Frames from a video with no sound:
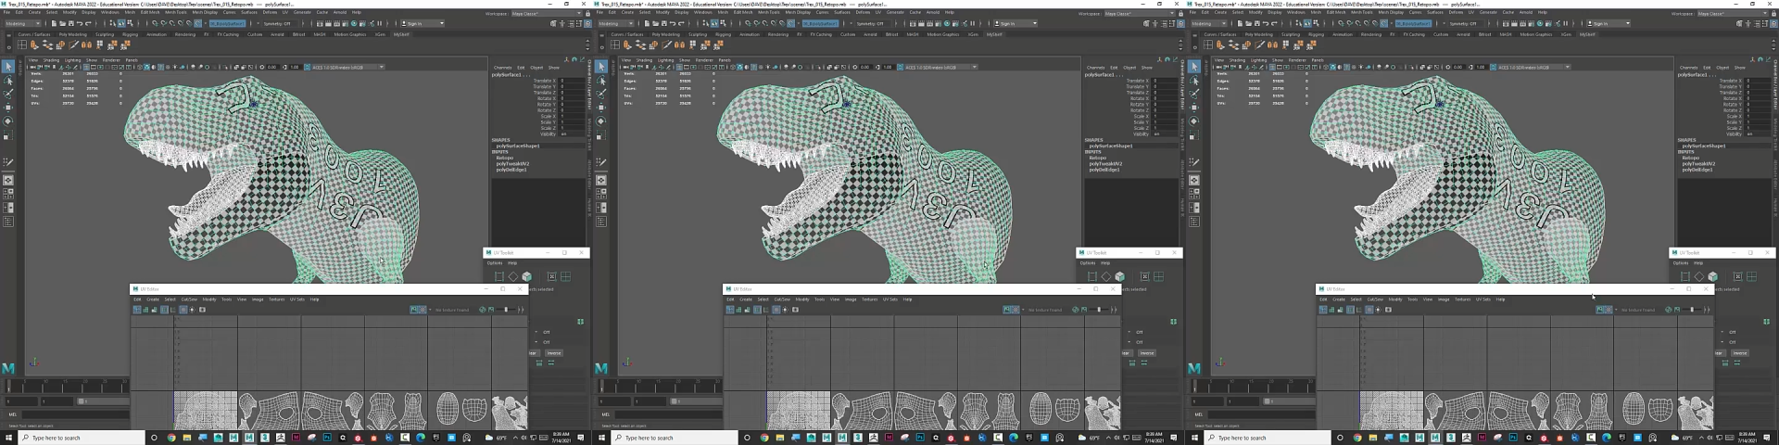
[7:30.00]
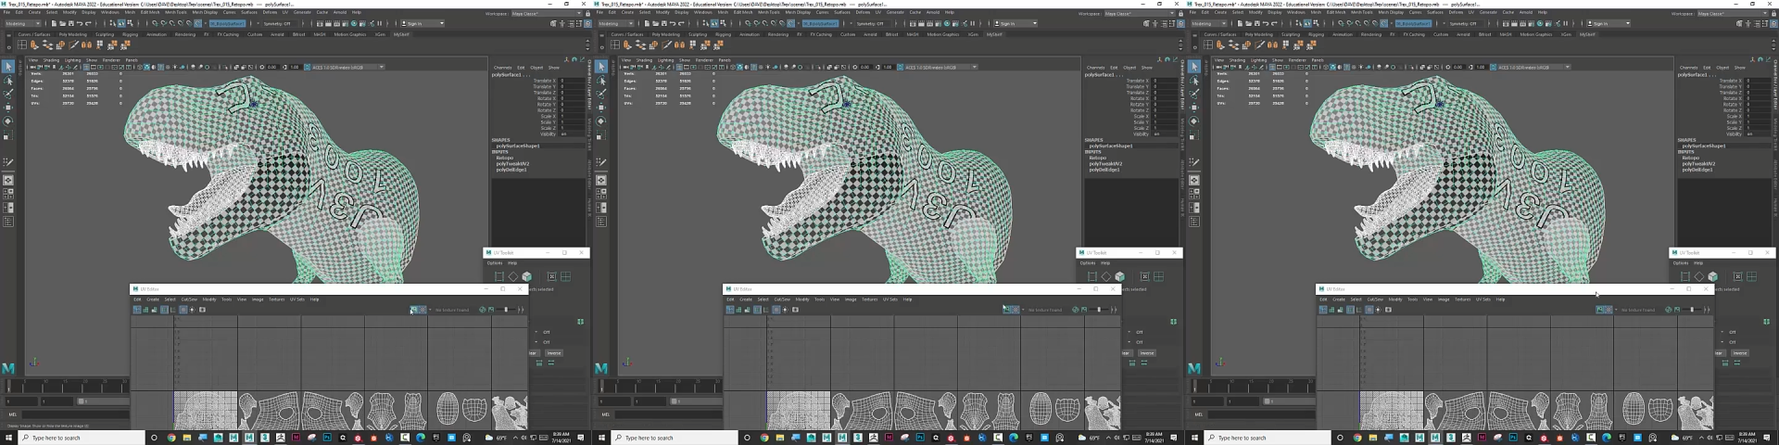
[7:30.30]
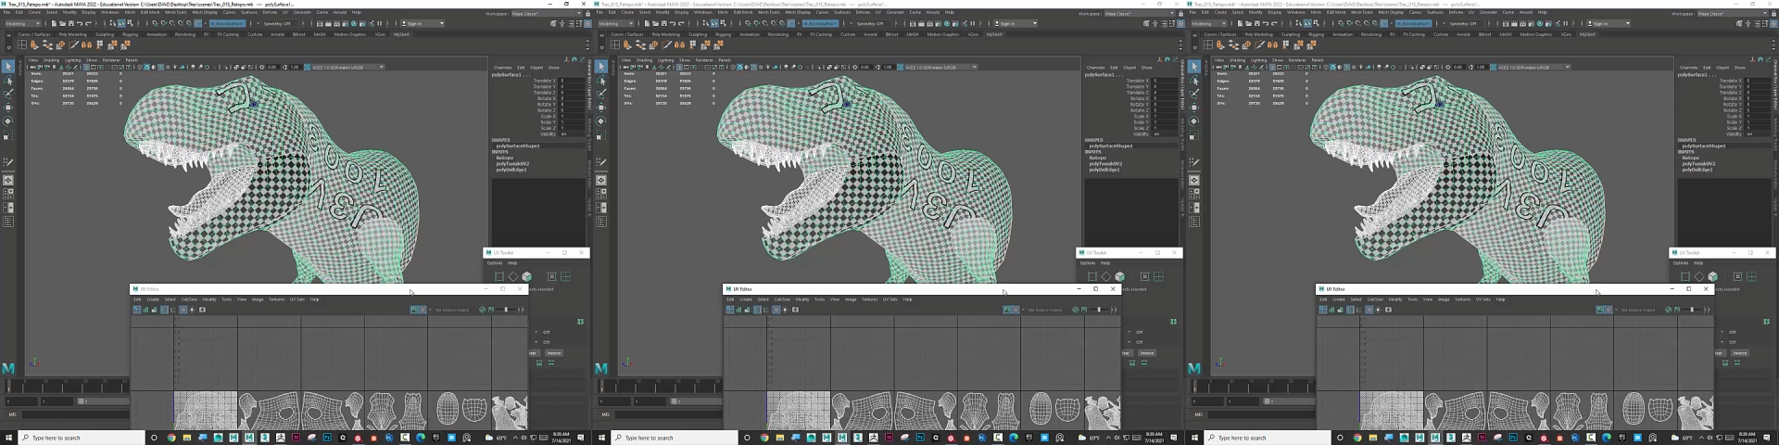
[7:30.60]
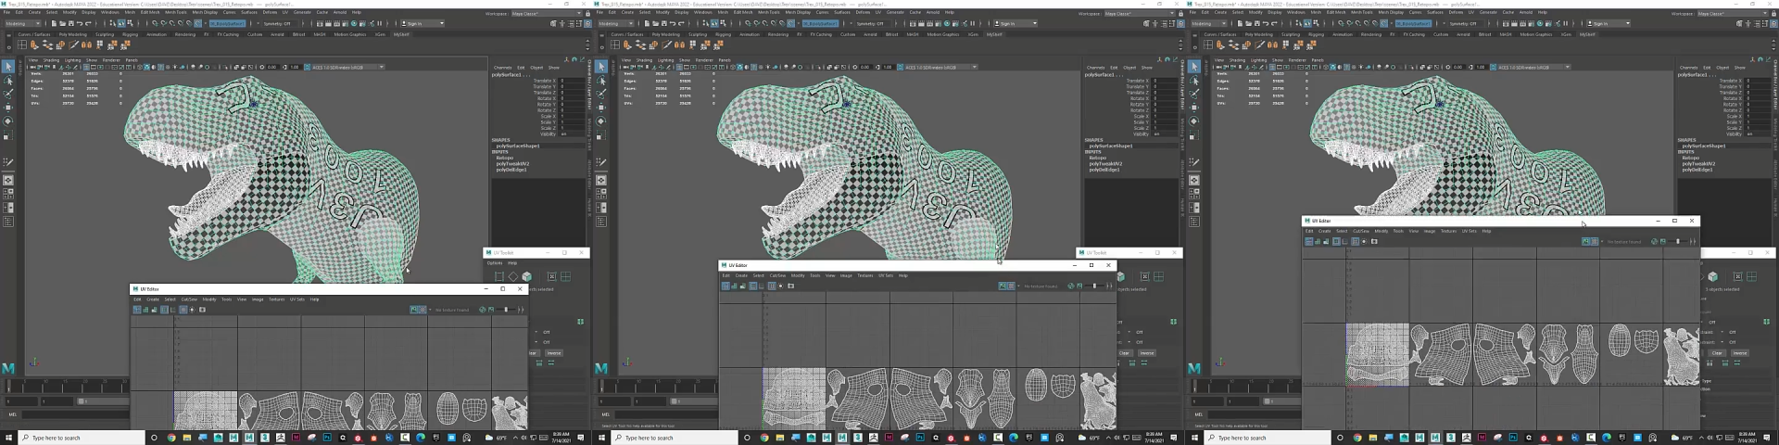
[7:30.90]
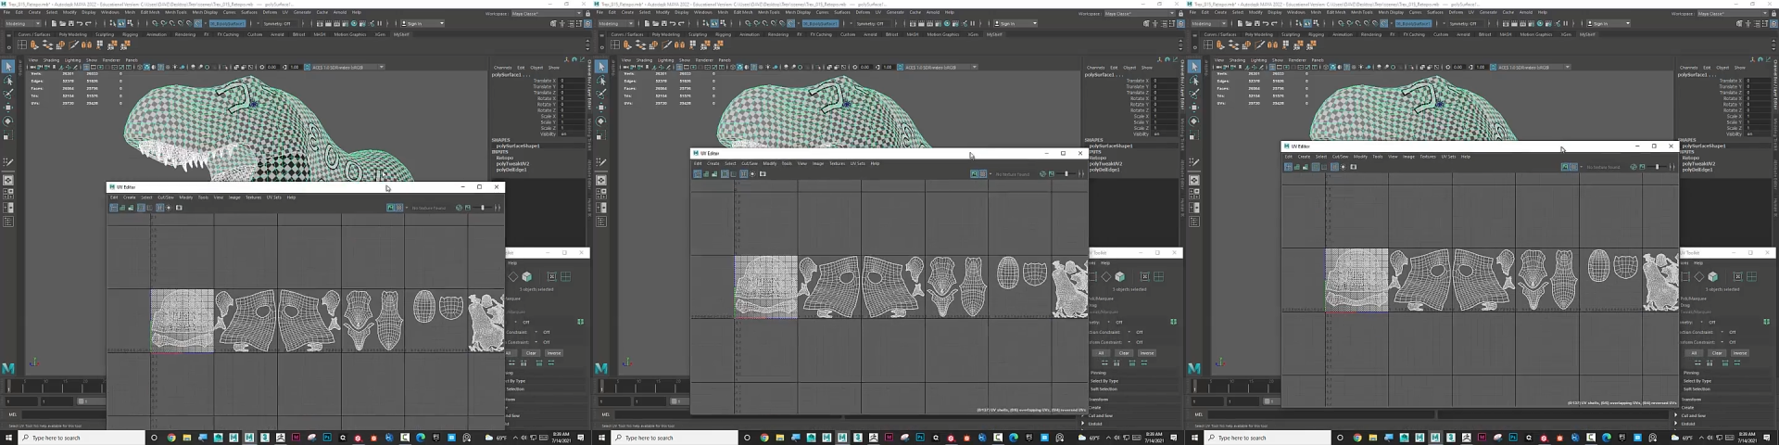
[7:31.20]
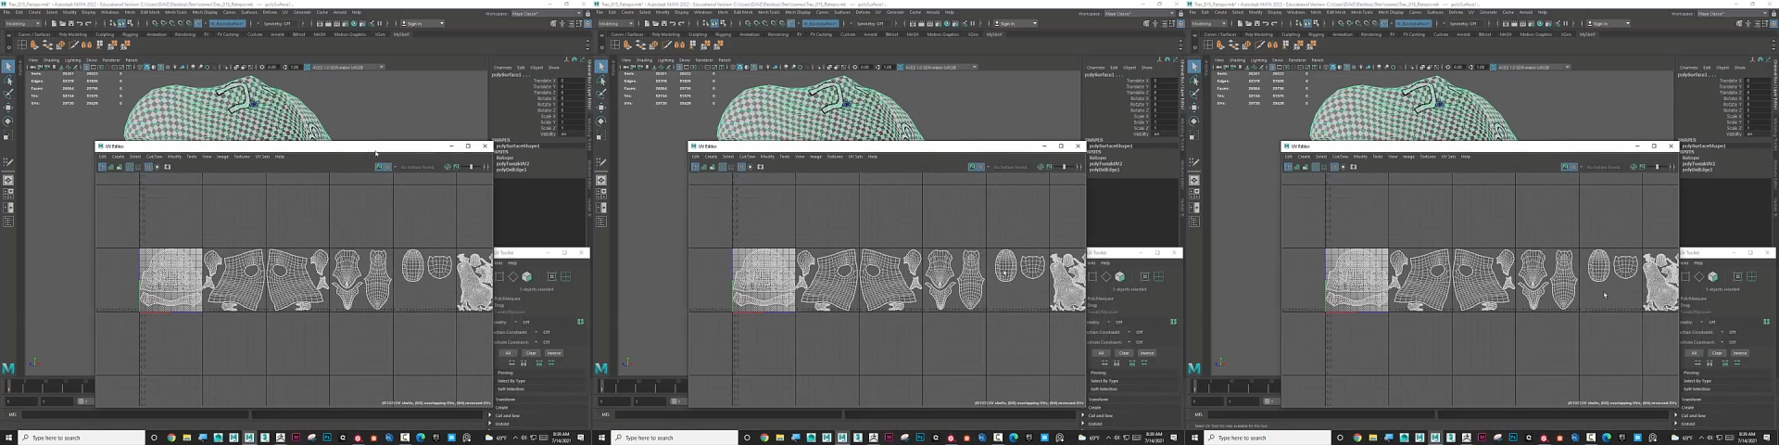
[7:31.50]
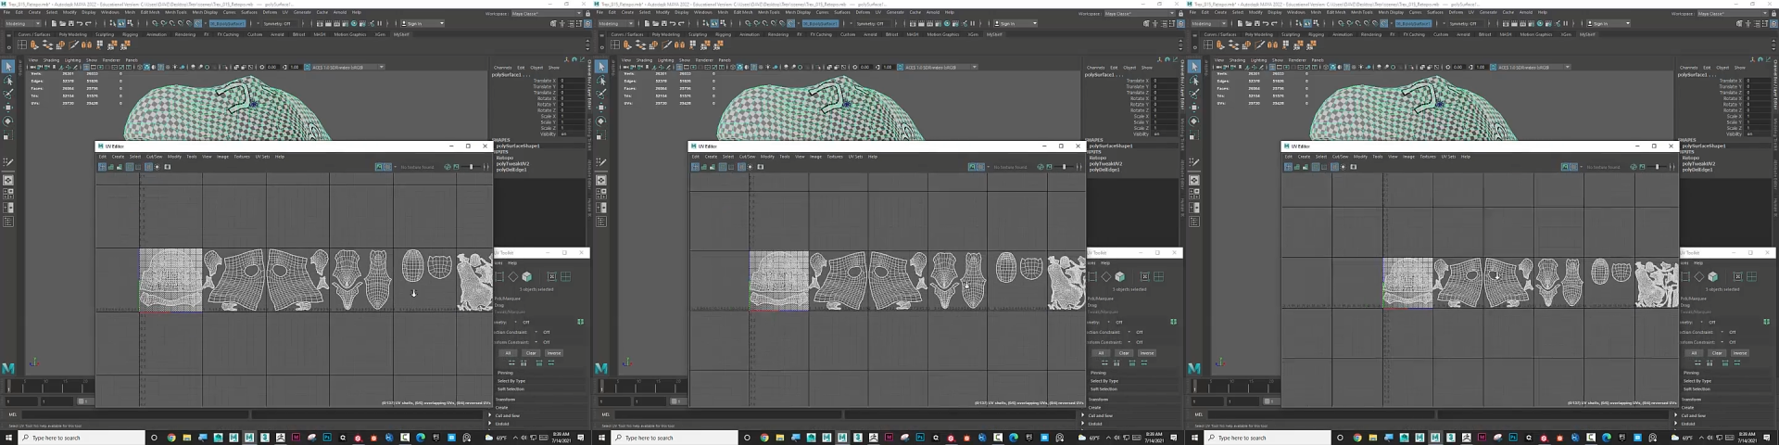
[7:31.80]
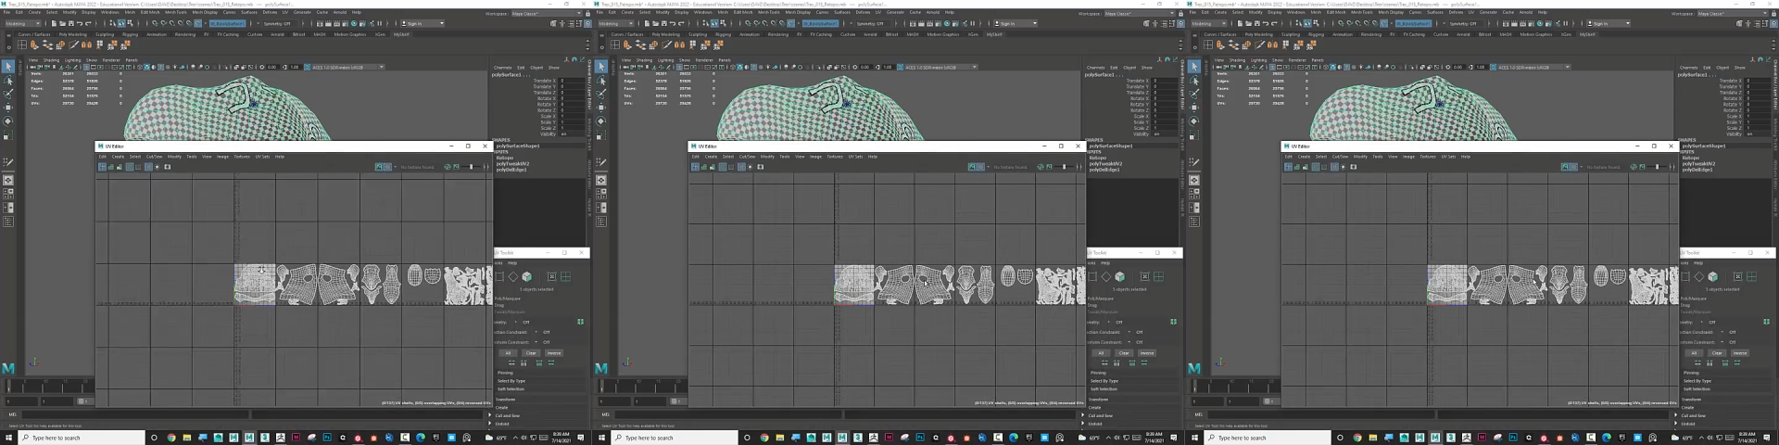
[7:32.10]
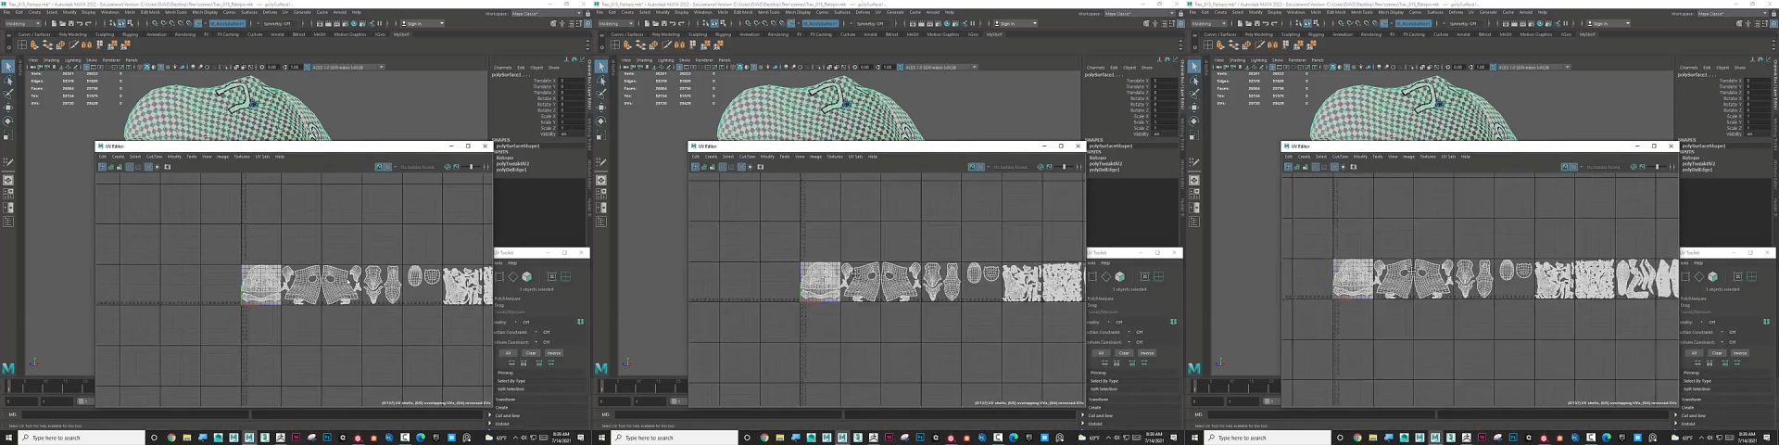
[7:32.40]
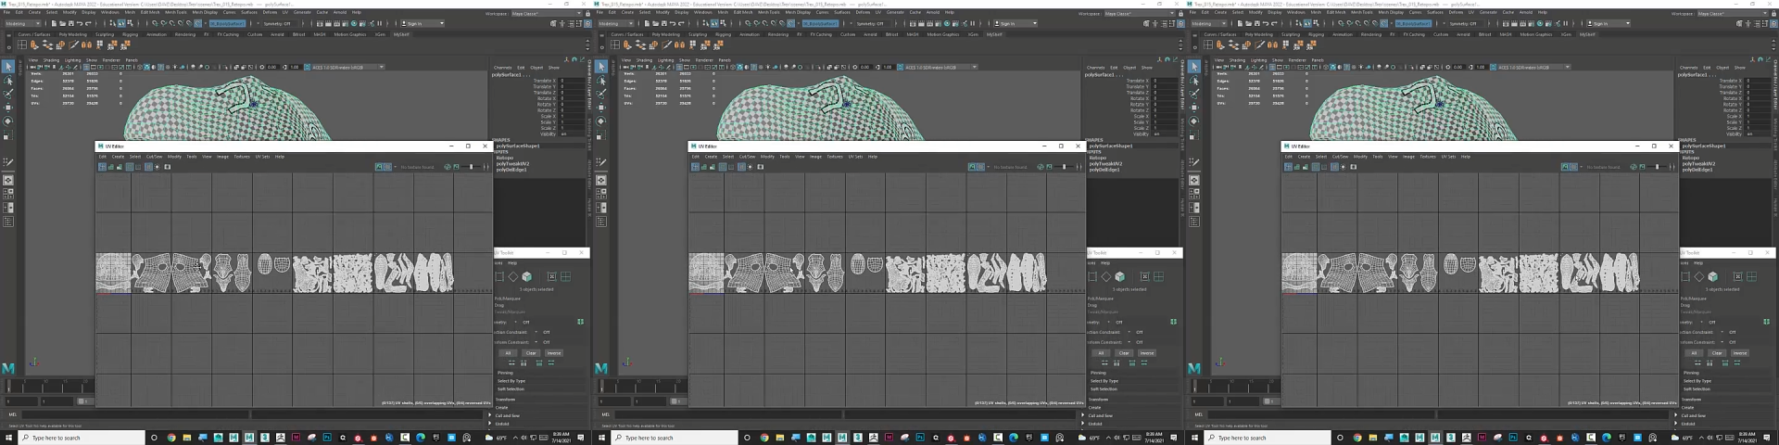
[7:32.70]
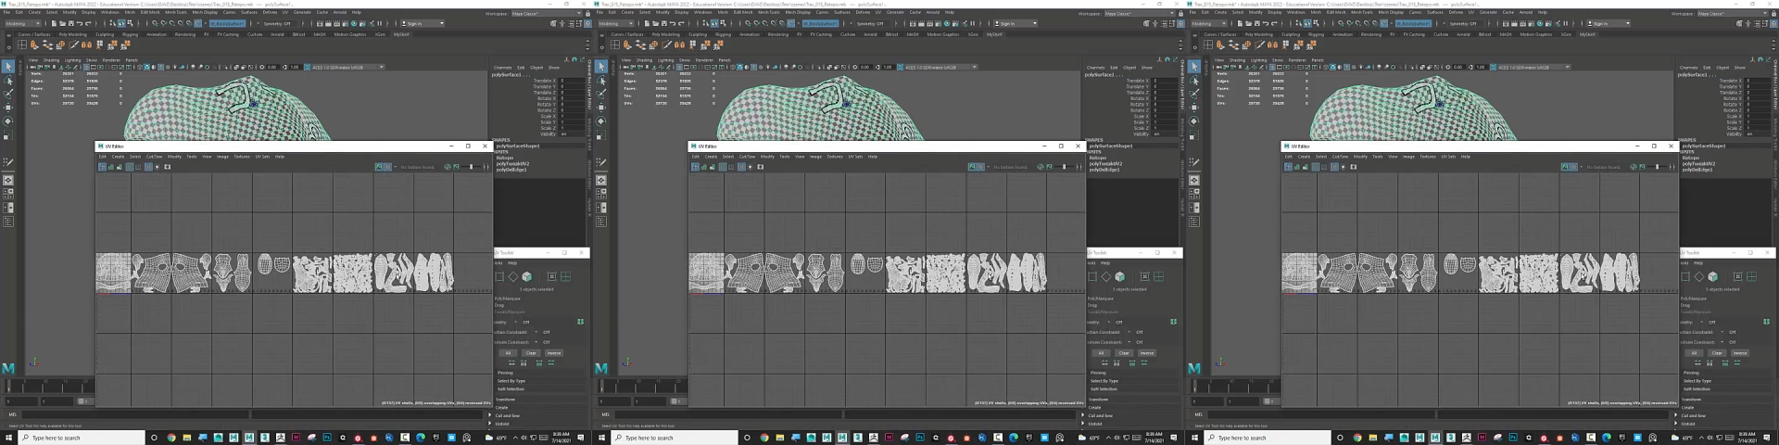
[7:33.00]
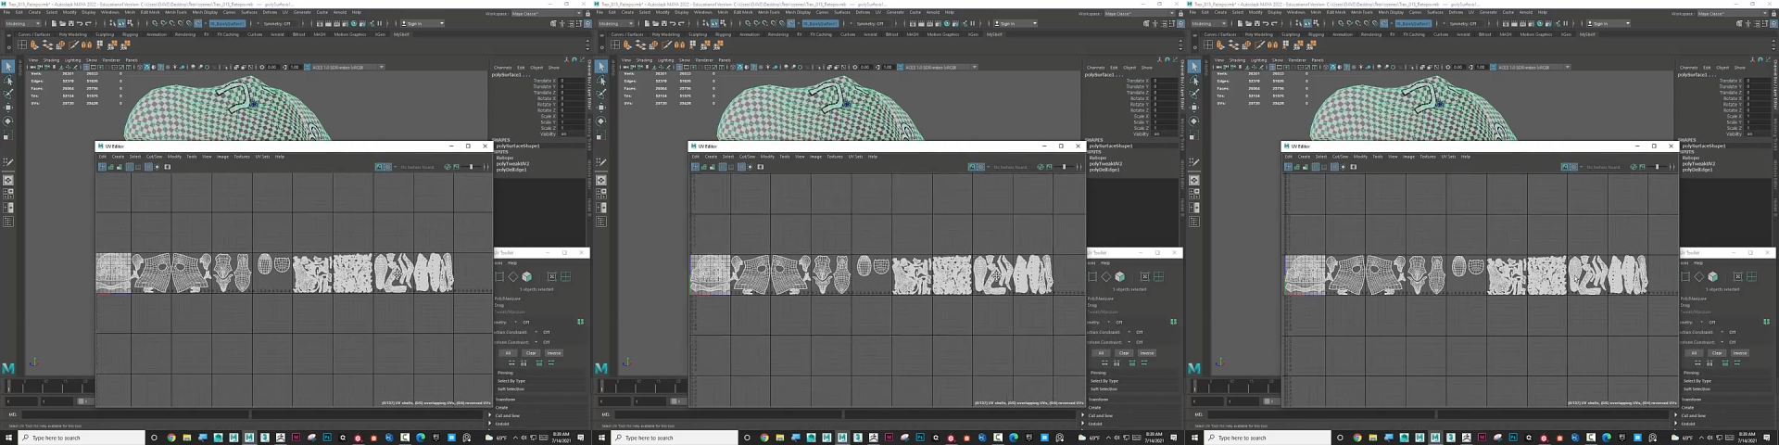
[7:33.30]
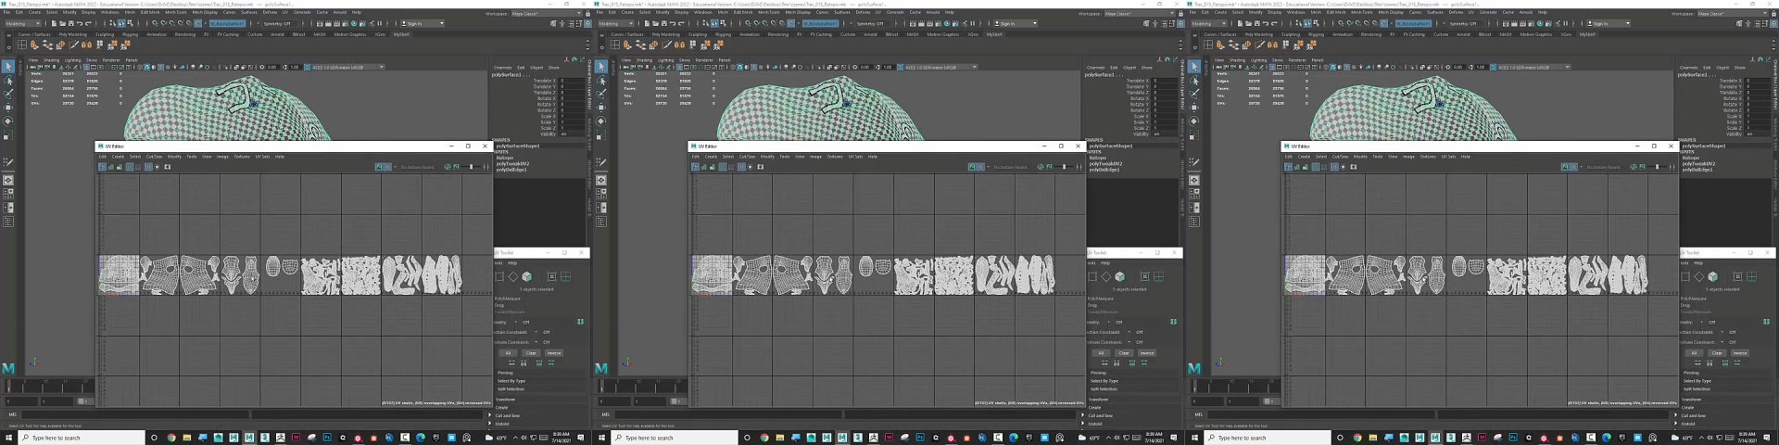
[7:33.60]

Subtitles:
Nobody's mouth can be seen.